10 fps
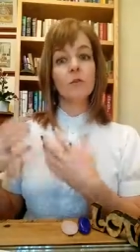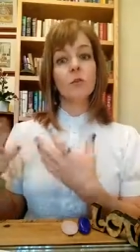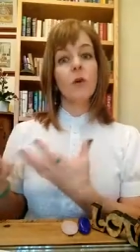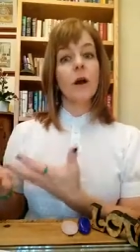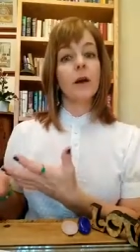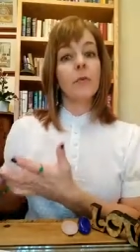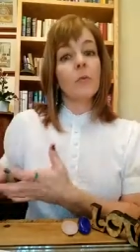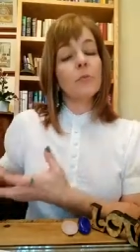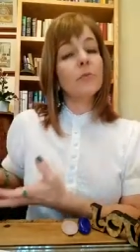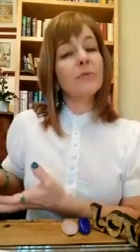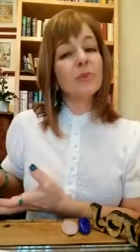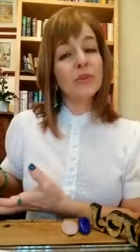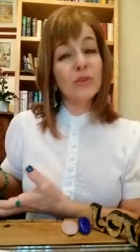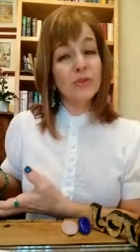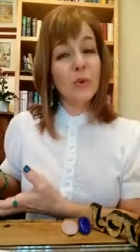or what people's
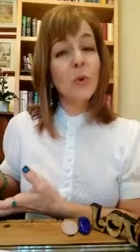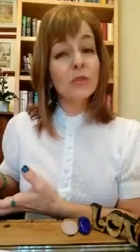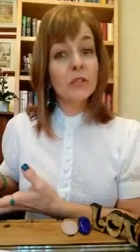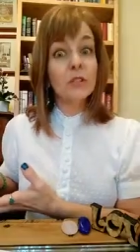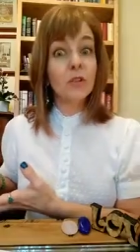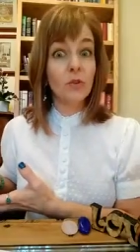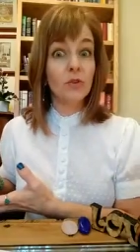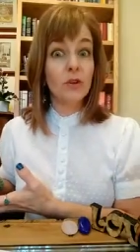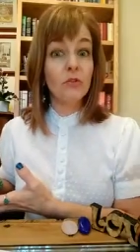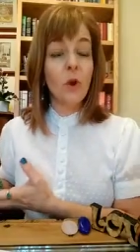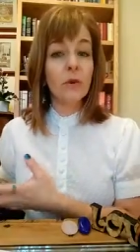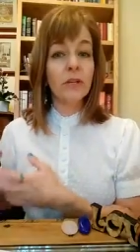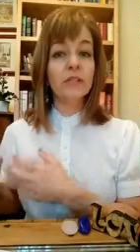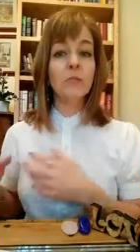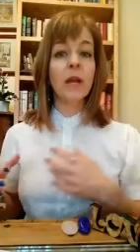other souls need to learn and grow and
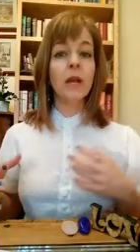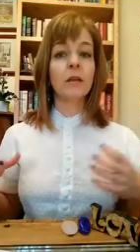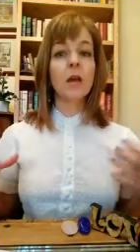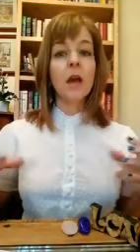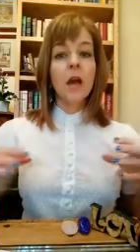expand.